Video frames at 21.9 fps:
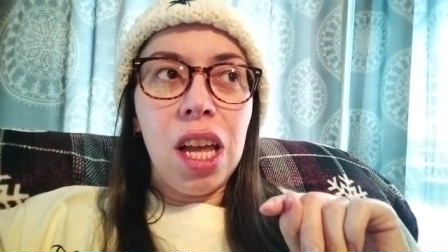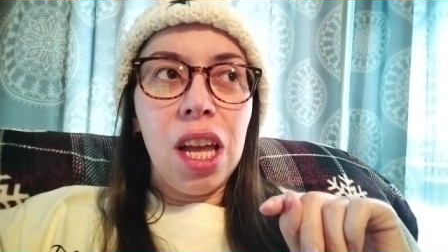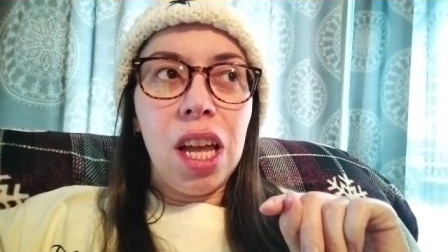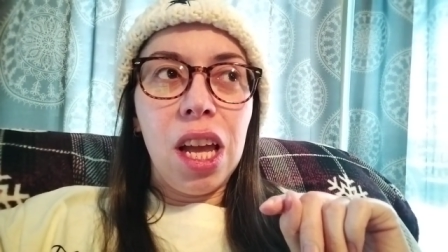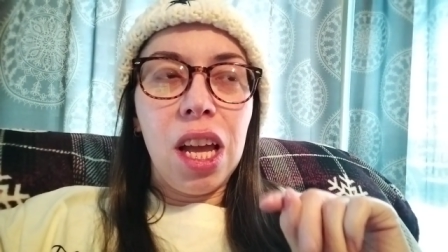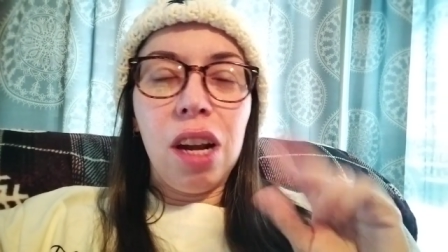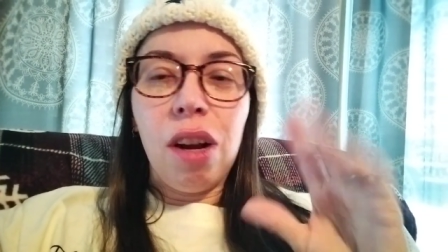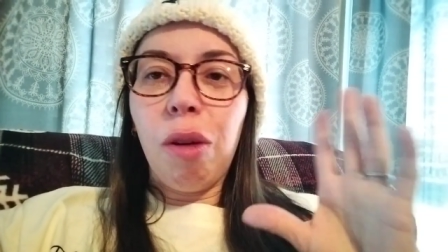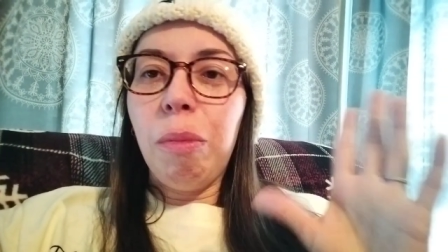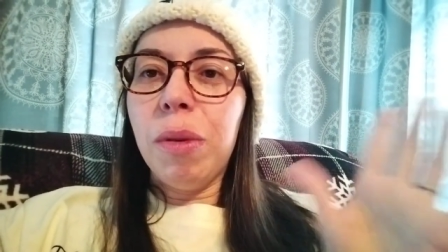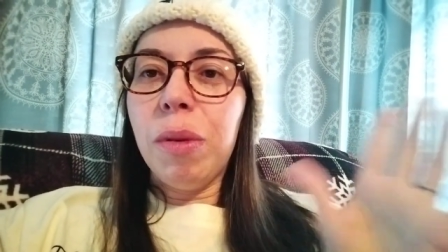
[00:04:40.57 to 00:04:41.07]

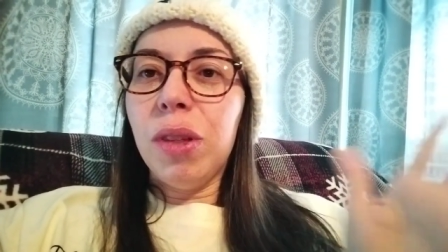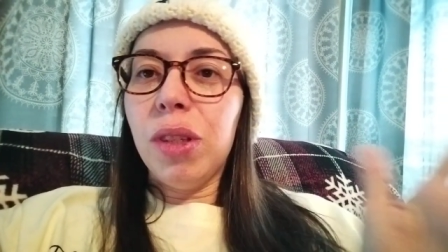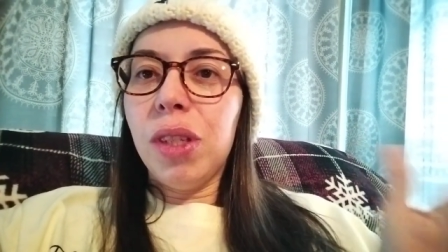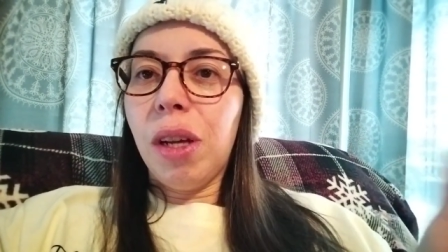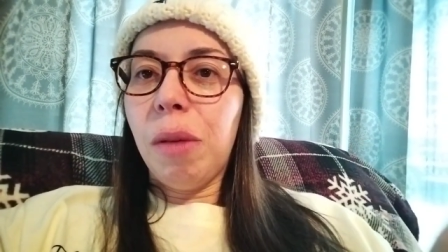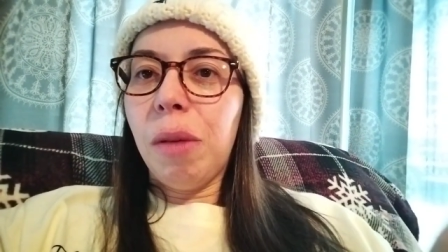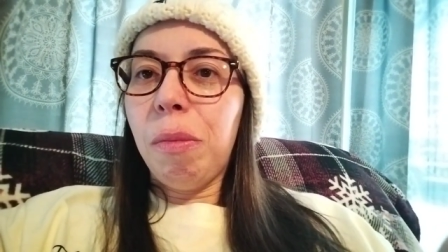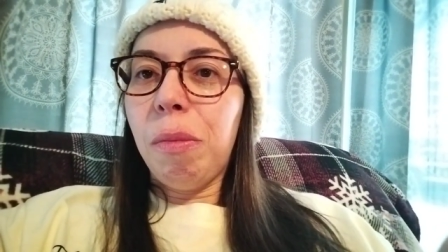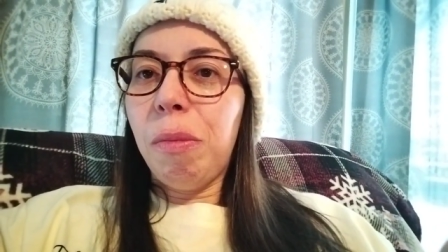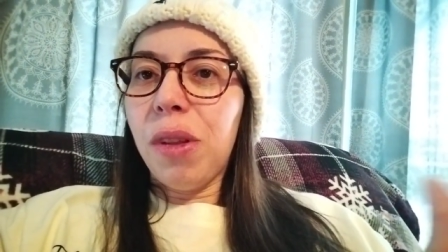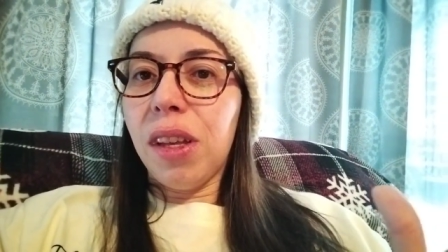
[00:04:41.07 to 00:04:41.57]
it opens
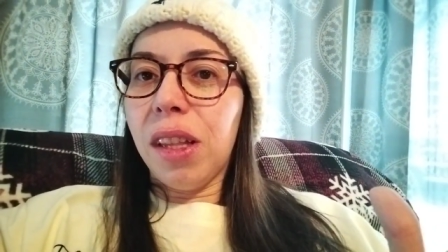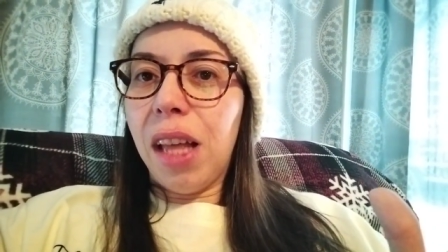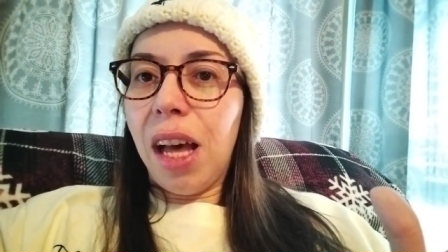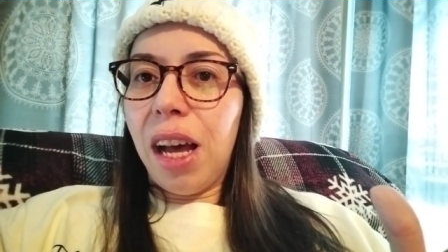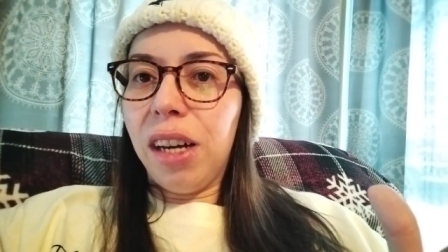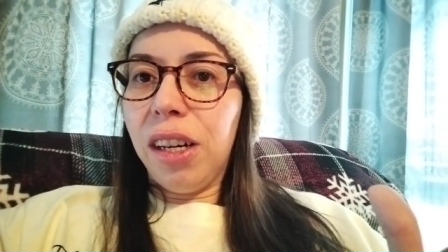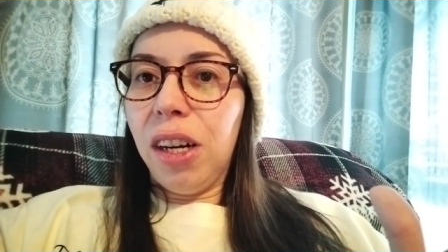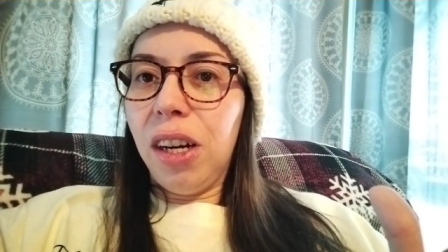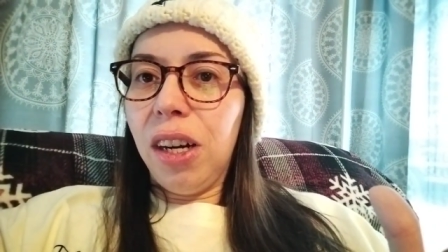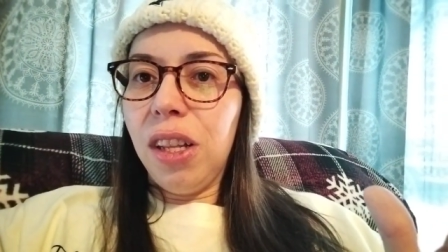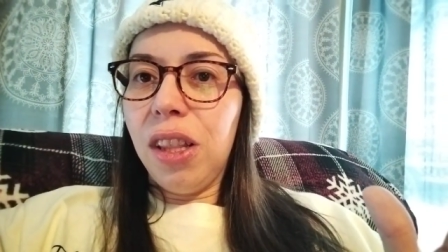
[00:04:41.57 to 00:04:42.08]
up with a
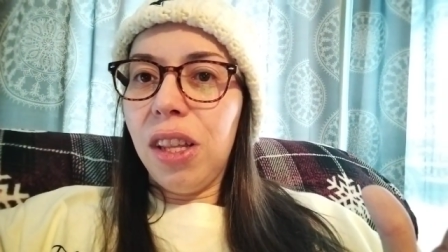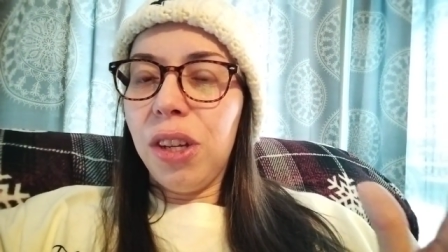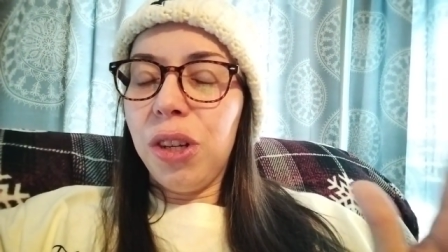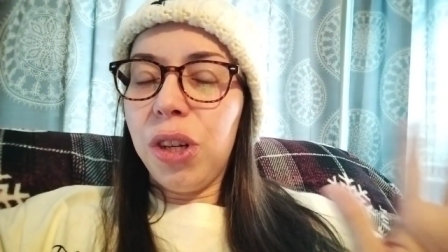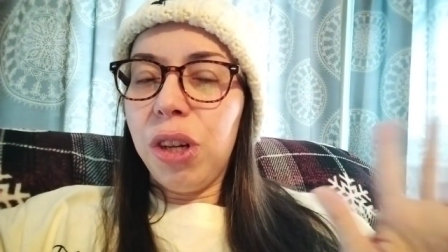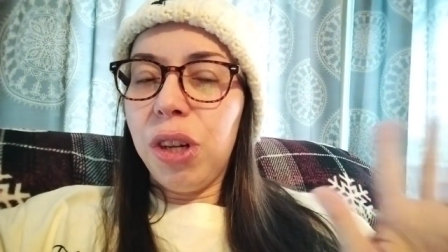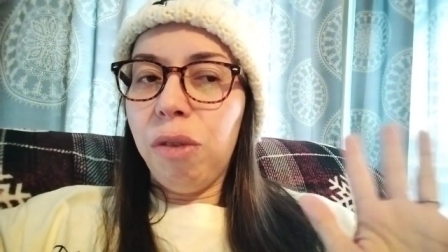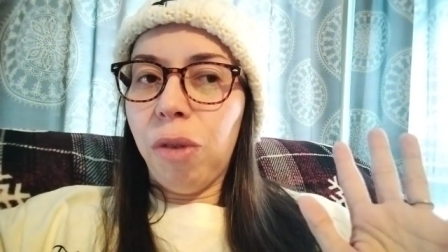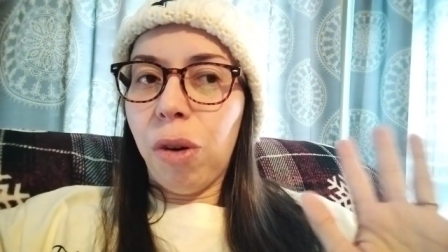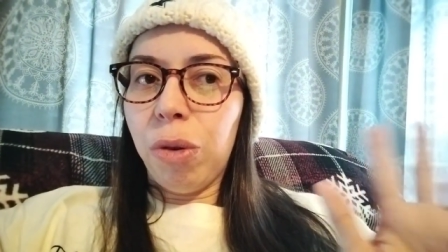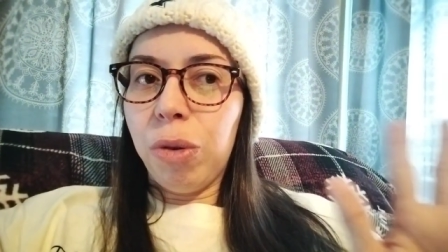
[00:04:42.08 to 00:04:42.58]
letter that
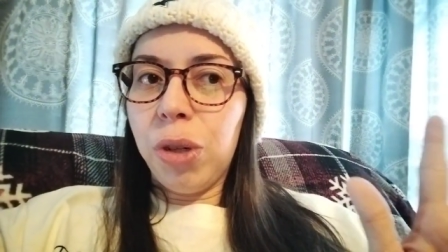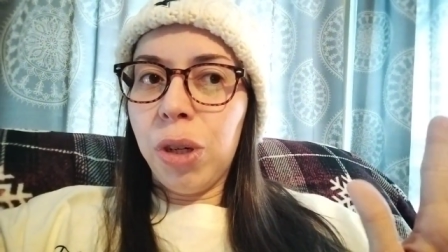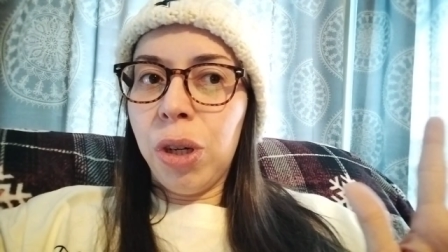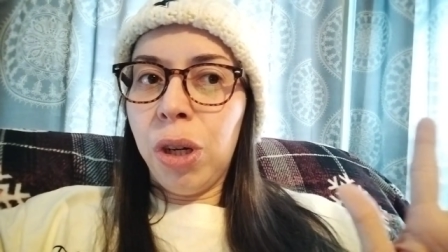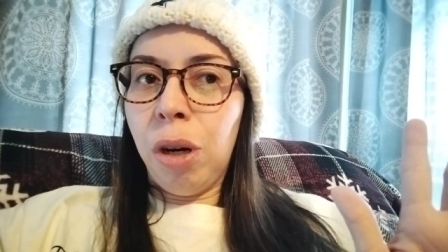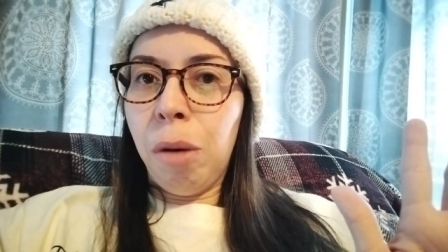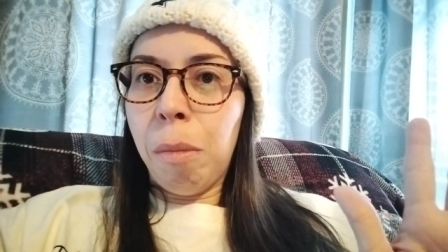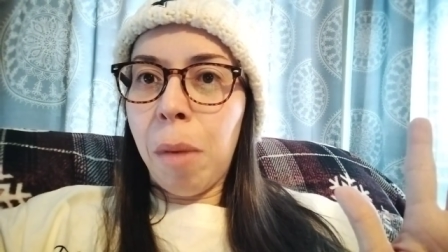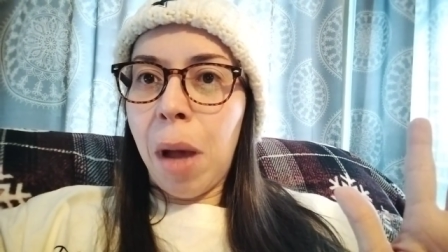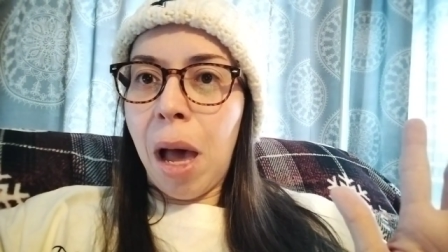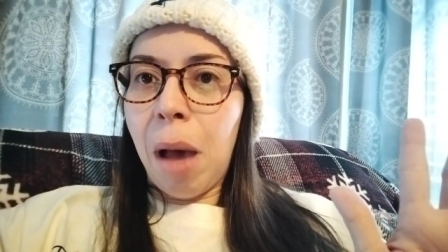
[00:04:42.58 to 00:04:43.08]
she wrote to
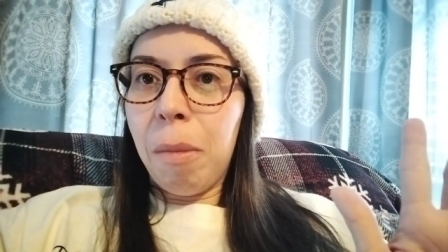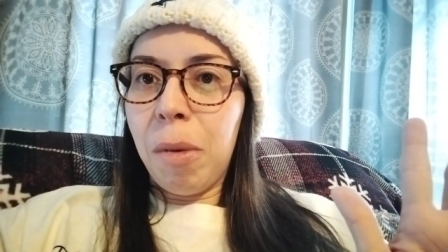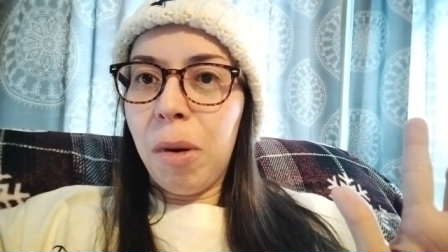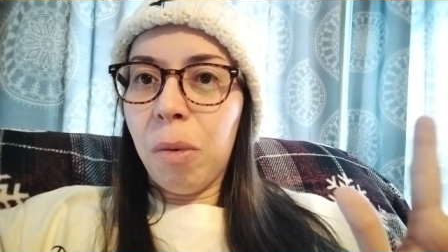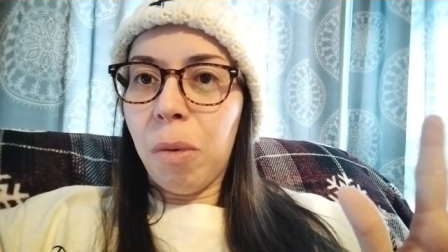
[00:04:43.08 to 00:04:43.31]
her mom